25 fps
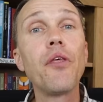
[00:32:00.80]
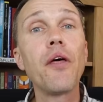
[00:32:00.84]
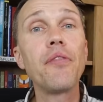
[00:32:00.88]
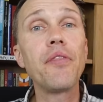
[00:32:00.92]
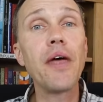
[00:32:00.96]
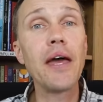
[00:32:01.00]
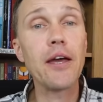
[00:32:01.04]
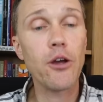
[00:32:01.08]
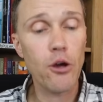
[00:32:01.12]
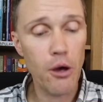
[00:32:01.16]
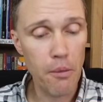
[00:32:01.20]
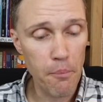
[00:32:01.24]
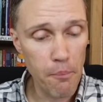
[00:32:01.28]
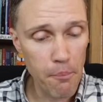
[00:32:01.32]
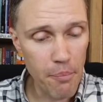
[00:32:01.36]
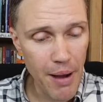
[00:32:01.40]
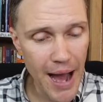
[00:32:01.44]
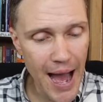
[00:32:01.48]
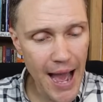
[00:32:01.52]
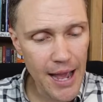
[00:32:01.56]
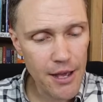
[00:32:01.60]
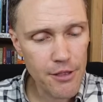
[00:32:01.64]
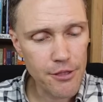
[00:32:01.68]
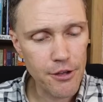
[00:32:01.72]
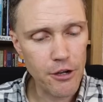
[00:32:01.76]
that they could
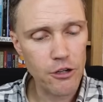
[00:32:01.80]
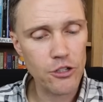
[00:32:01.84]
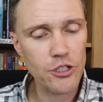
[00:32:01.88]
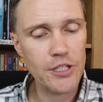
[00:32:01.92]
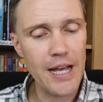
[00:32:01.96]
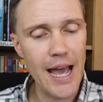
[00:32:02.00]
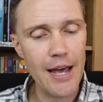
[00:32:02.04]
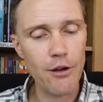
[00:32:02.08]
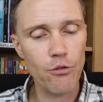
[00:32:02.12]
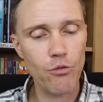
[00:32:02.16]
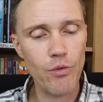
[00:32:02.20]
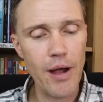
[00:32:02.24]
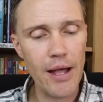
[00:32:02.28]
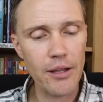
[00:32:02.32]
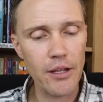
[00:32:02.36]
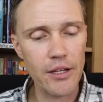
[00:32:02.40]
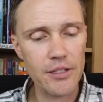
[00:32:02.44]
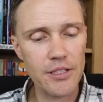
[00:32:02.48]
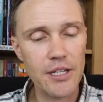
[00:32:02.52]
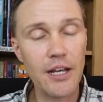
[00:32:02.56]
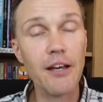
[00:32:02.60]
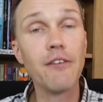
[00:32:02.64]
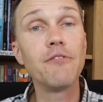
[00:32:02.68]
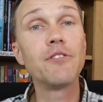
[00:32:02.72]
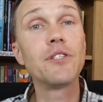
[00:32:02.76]
buy their dead
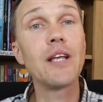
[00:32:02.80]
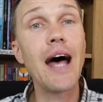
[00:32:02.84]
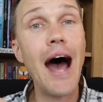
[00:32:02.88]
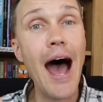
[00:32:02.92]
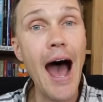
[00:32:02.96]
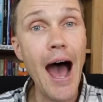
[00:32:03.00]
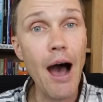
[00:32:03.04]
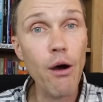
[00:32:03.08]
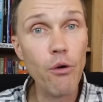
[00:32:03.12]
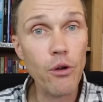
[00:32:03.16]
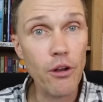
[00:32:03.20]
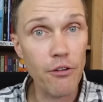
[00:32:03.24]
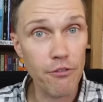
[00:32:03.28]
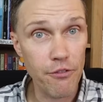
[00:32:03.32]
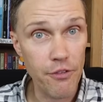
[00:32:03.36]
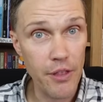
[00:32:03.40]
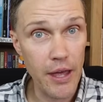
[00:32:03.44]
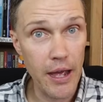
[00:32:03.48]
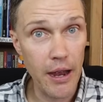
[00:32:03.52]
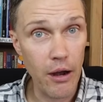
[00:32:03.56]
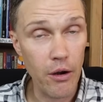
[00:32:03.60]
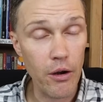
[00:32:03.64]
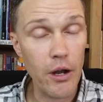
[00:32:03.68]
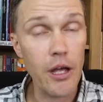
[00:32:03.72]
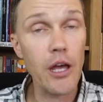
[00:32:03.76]
relatives out of
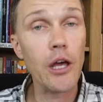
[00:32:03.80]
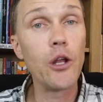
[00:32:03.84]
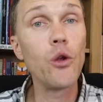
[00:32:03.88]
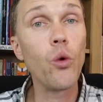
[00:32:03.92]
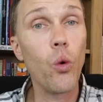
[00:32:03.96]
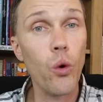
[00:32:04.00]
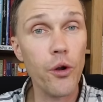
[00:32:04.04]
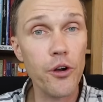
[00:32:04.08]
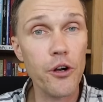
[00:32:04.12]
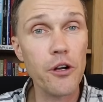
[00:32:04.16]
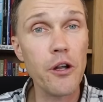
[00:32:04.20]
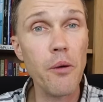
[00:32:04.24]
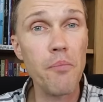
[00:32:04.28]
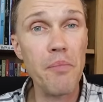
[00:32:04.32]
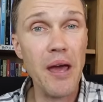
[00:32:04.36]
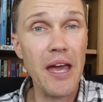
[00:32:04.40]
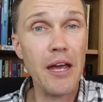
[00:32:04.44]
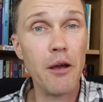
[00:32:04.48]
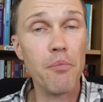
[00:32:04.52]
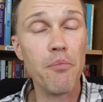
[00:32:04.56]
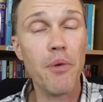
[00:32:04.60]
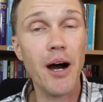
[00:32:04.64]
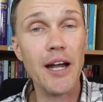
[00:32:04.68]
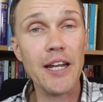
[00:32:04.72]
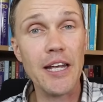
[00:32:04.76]
there in order to
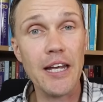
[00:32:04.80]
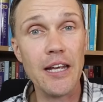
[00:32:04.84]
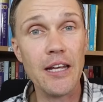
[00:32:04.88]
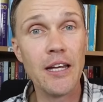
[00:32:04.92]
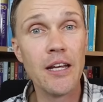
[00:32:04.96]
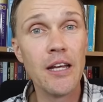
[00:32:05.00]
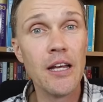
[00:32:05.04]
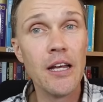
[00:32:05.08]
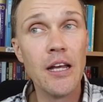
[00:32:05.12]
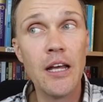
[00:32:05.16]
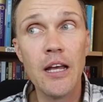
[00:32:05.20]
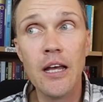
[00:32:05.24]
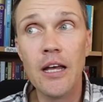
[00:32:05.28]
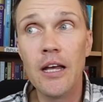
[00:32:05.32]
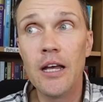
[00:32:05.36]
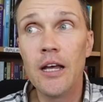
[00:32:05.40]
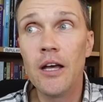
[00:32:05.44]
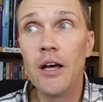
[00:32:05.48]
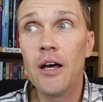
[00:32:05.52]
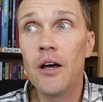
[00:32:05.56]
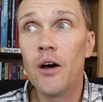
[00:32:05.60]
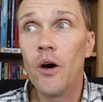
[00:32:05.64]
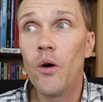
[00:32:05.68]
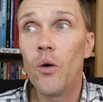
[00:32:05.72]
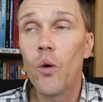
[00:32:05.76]
make money.
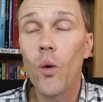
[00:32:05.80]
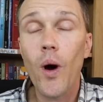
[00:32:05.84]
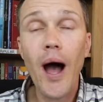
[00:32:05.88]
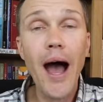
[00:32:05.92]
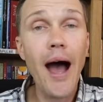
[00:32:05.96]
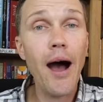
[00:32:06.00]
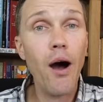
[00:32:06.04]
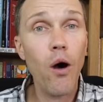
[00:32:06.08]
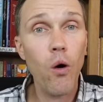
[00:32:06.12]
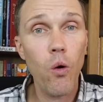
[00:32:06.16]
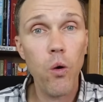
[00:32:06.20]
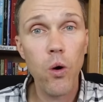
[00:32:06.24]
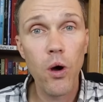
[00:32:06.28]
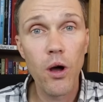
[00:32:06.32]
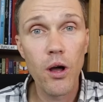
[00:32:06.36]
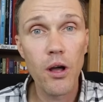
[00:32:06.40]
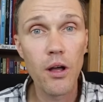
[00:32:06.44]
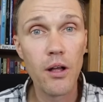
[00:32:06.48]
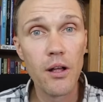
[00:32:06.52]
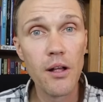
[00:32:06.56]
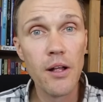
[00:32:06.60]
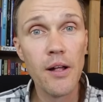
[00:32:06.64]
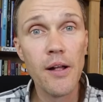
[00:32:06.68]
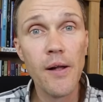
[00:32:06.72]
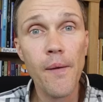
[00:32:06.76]
Wow.
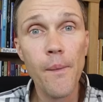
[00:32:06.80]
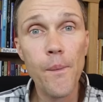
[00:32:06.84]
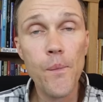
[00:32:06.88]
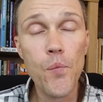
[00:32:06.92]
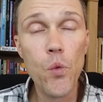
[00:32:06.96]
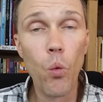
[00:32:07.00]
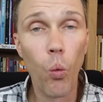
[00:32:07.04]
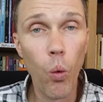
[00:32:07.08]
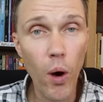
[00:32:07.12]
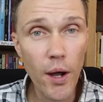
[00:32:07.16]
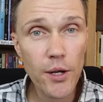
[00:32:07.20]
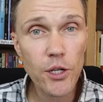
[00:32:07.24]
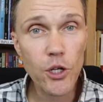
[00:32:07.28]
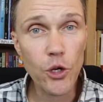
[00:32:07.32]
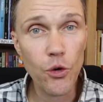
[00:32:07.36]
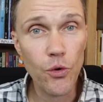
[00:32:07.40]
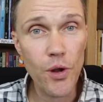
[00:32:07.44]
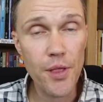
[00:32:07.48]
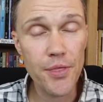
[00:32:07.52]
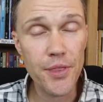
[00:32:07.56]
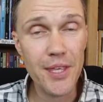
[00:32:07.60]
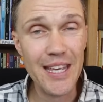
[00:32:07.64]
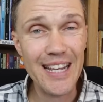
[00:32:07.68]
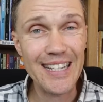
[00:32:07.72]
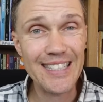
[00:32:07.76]
1
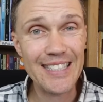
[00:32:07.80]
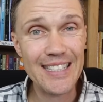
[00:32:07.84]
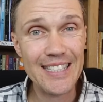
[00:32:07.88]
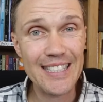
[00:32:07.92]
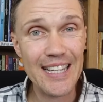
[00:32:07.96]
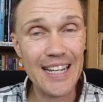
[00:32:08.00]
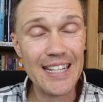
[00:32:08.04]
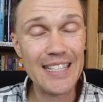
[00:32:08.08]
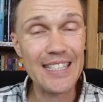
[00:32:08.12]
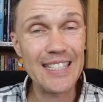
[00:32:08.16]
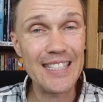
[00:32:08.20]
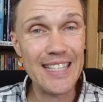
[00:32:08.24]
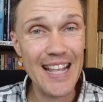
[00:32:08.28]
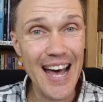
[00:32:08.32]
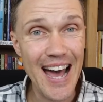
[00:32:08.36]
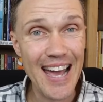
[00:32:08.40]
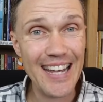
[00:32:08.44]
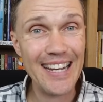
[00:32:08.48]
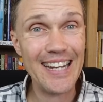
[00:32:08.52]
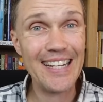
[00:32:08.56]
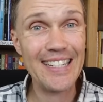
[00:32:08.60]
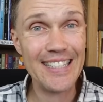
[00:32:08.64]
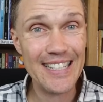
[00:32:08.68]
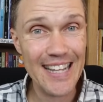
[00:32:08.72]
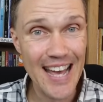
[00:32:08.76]
Corinthians 6,
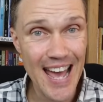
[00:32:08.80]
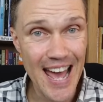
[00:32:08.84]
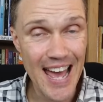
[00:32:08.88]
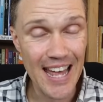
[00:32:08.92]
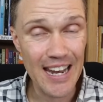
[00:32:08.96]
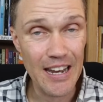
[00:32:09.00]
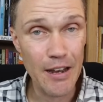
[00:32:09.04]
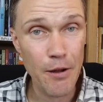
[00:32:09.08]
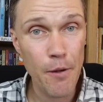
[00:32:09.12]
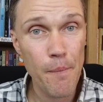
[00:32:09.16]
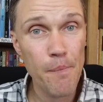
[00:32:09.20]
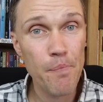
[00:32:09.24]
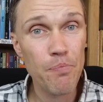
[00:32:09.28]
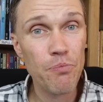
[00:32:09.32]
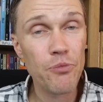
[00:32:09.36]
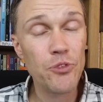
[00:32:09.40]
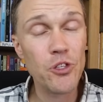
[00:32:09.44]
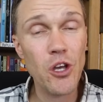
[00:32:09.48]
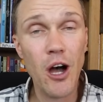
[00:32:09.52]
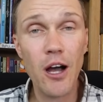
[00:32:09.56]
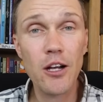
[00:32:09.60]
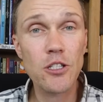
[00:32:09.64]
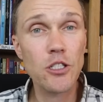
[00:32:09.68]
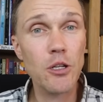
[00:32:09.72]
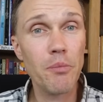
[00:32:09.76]
9, and 10
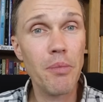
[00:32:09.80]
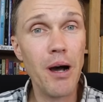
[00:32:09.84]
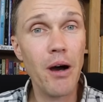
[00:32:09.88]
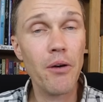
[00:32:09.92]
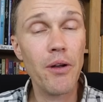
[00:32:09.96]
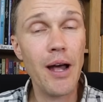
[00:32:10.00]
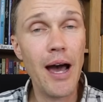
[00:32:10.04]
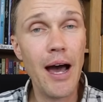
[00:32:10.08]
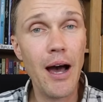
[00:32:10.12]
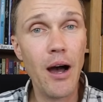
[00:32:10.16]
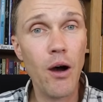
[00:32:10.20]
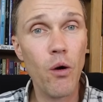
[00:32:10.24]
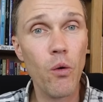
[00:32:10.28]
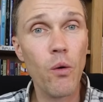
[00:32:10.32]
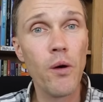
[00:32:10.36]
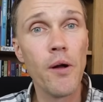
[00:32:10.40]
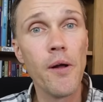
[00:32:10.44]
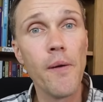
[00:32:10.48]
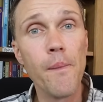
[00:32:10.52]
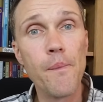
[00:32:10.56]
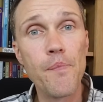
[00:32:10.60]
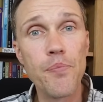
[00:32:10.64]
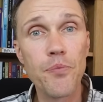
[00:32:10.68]
talks about how